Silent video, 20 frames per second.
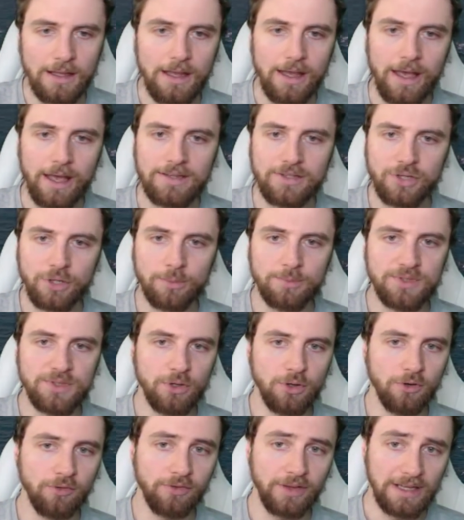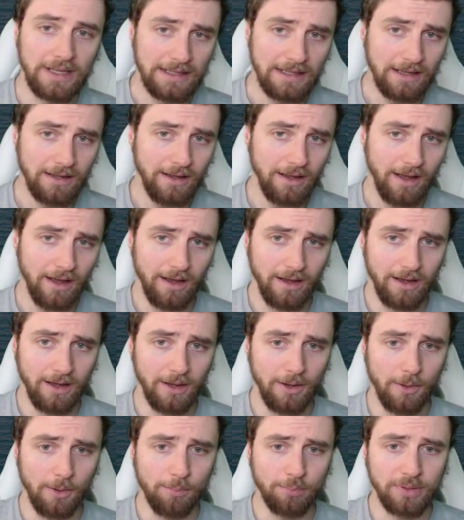In terms of
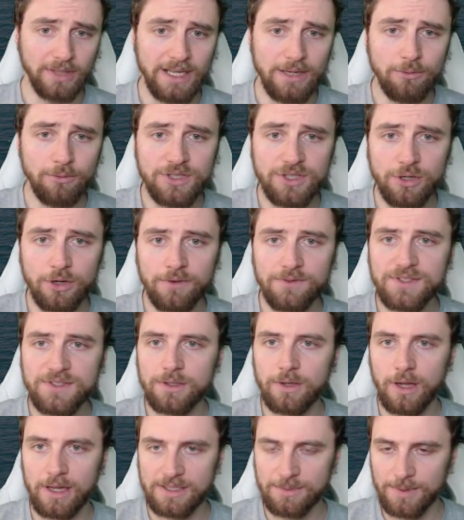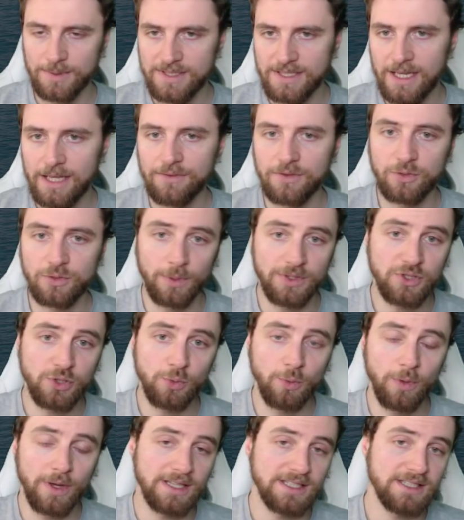plane reserves, as we said, the
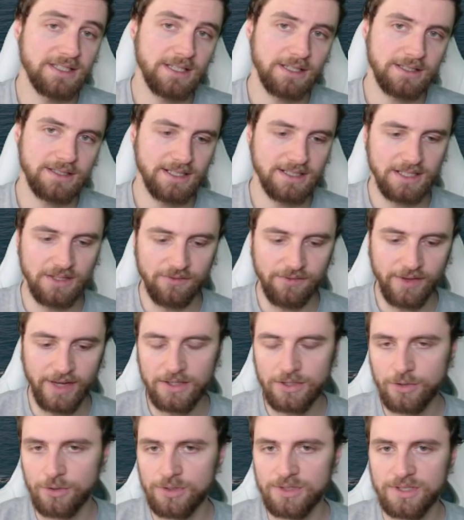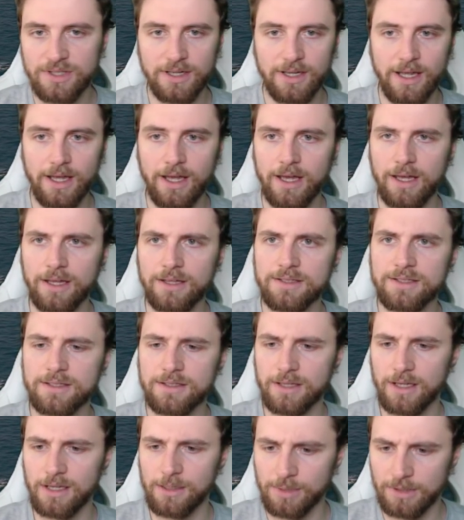121 has 16 fighters. Then it
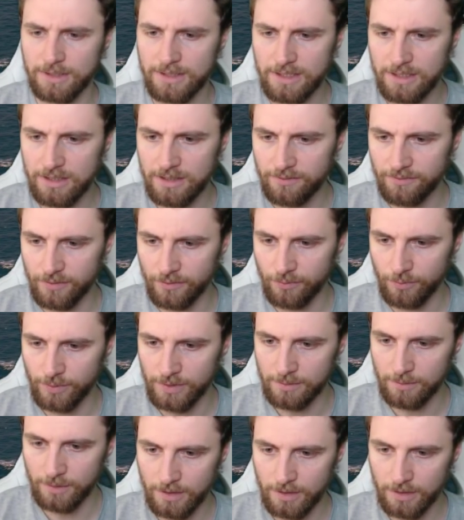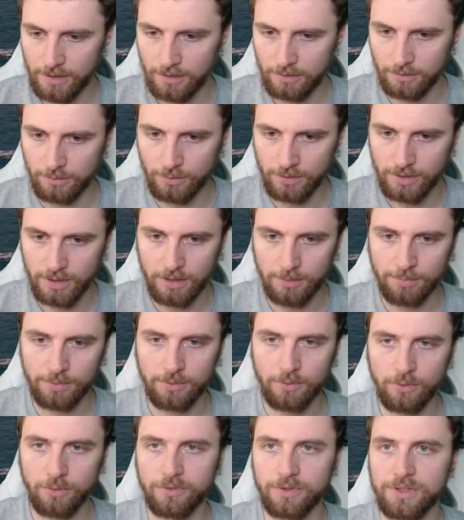has, I believe, if we look up
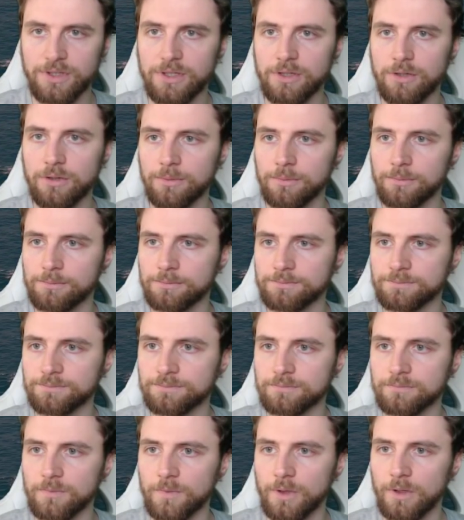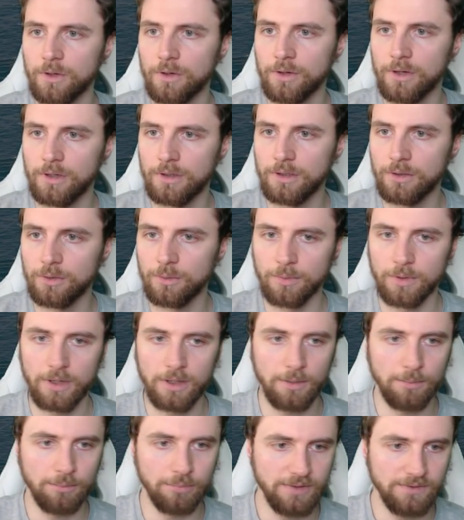over here on our
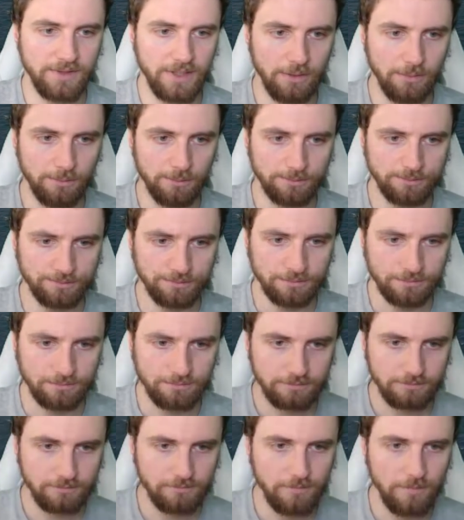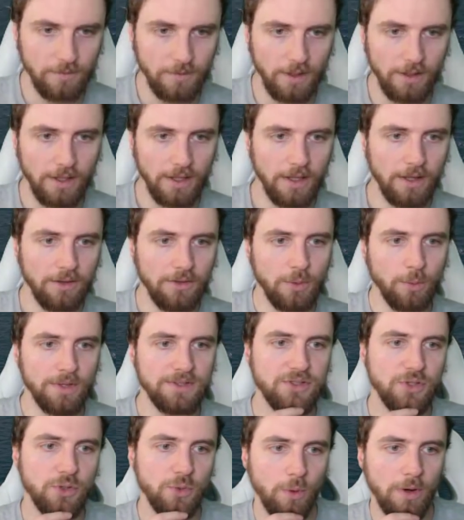little brief down, the
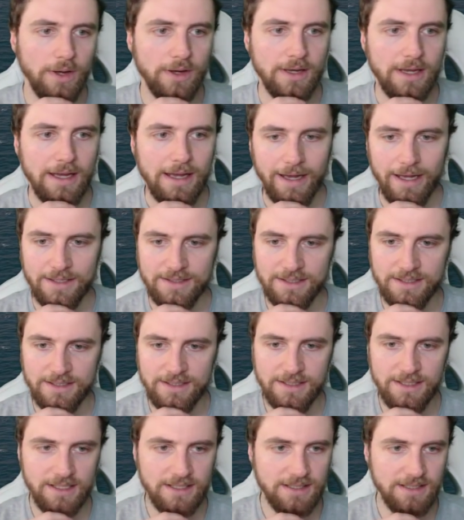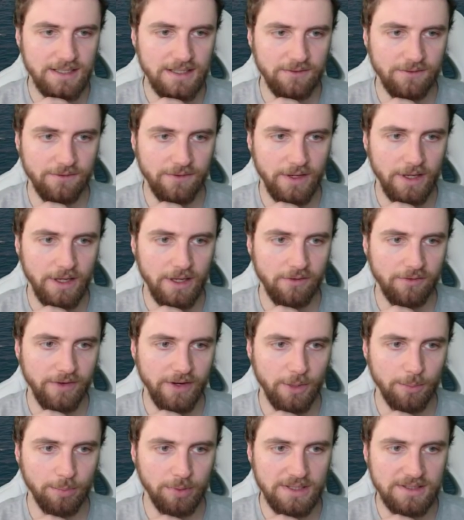121 has 16
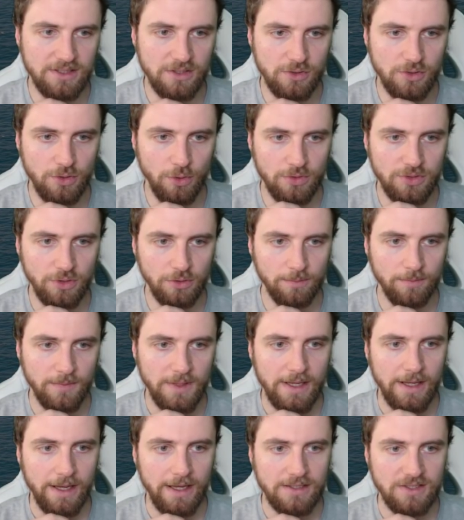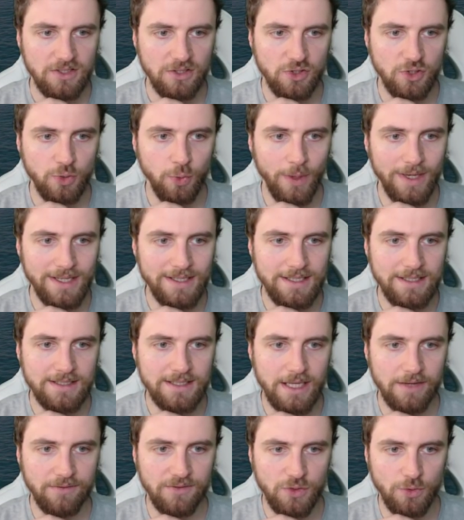fighter planes in total. It has
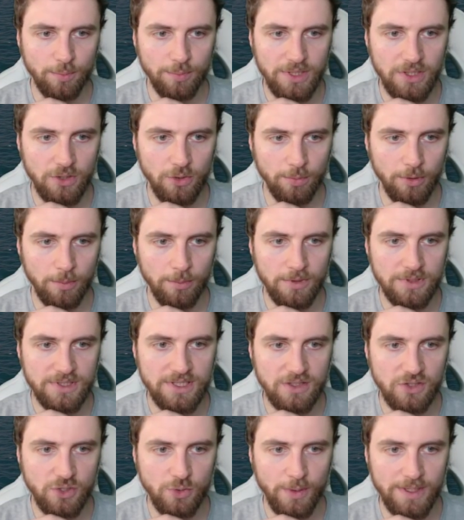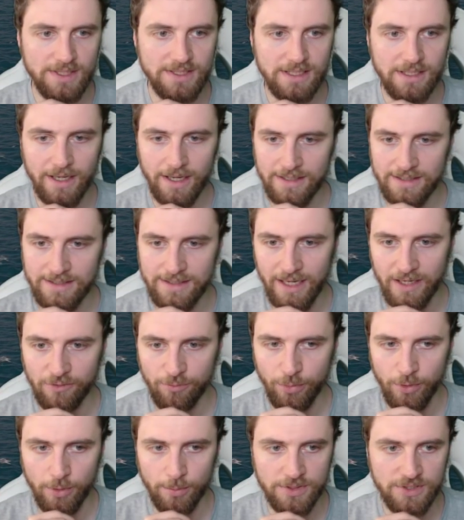27 torpedo bombers and 29
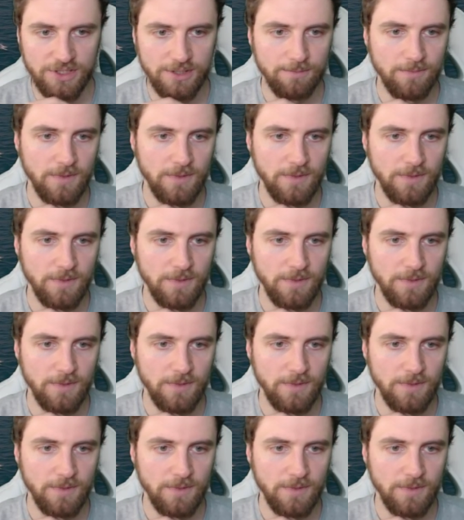dive bombers.